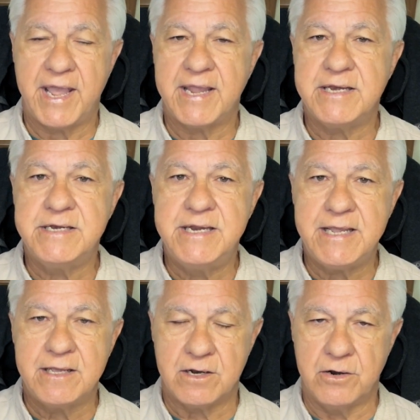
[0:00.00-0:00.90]
a
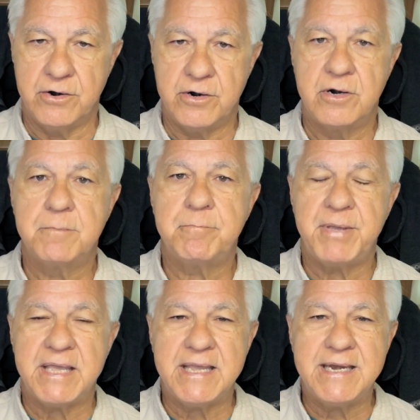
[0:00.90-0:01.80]
dealer
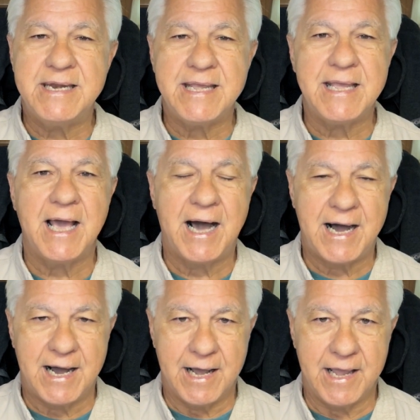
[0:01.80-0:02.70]

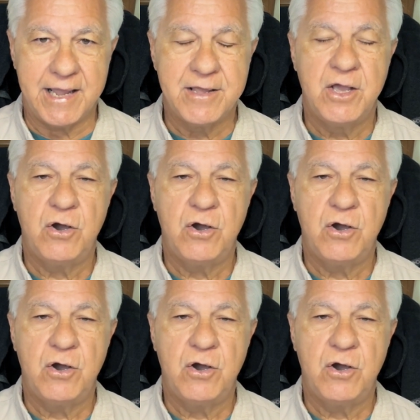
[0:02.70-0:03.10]
PDI,